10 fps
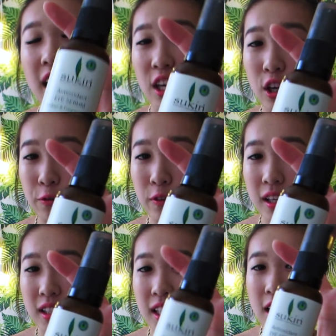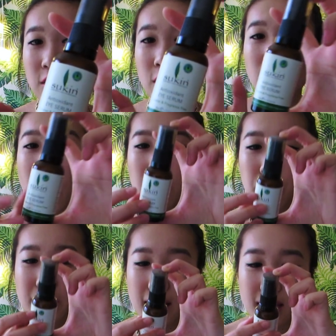eco-friendly and no
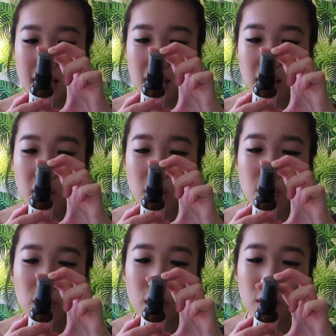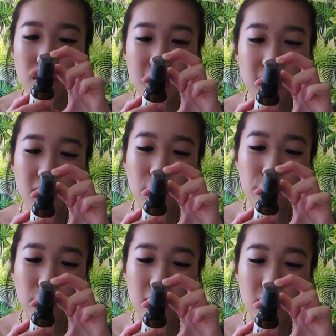animal testing, no synthetic
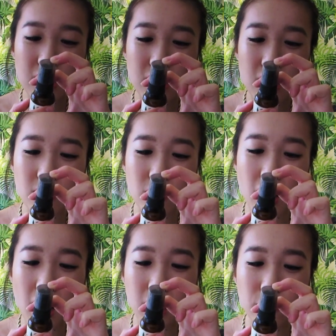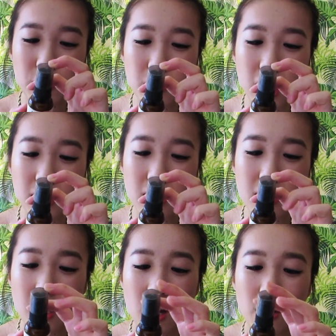fragrances, no artificial
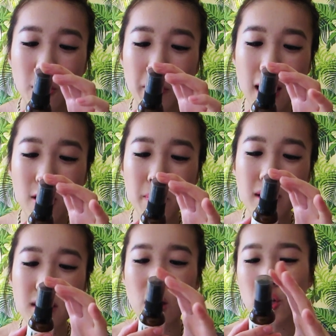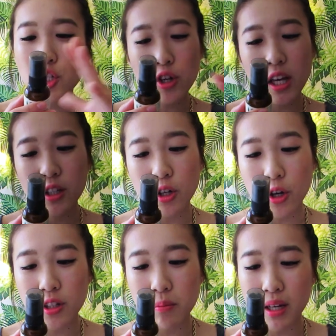colours, no parabens, Australian
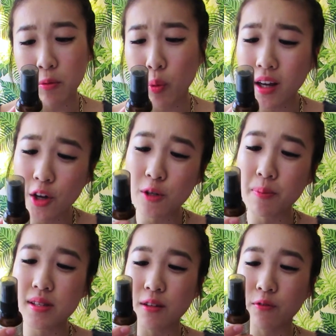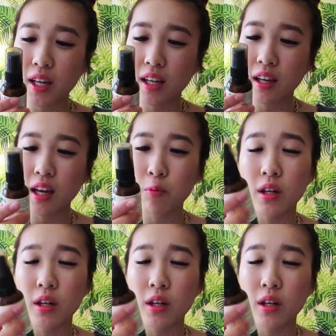owned and made 100% vegan and